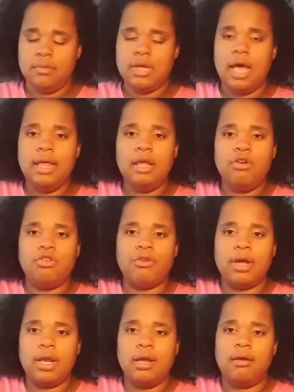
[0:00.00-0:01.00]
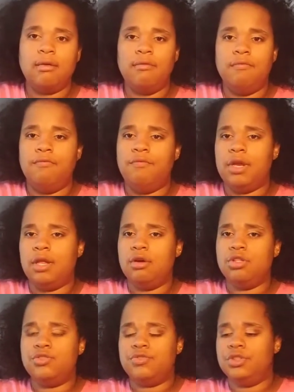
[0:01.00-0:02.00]
I like creating
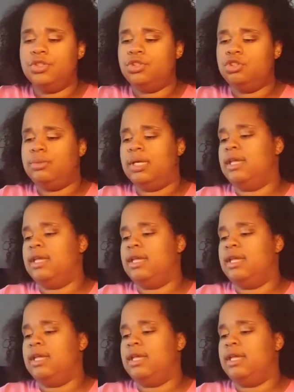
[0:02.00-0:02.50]
videos for YouTube.